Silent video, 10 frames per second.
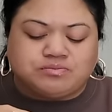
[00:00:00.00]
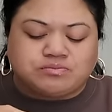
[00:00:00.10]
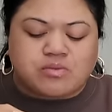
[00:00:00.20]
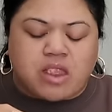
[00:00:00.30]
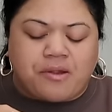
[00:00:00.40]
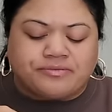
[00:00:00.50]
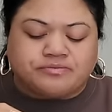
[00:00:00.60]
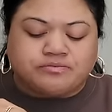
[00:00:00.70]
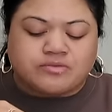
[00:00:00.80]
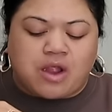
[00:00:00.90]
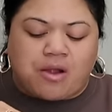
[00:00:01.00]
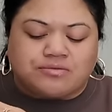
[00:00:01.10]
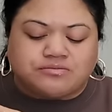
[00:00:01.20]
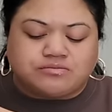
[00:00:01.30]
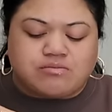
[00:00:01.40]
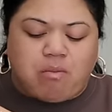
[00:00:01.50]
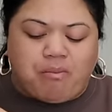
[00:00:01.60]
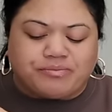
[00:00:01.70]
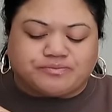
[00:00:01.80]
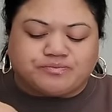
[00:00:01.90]
But not on the weekends. Weekends, I'm gonna
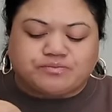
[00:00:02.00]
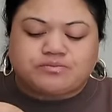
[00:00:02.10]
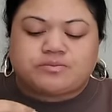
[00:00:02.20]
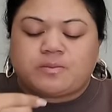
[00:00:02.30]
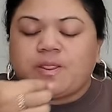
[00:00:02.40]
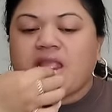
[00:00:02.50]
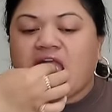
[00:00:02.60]
enjoy myself because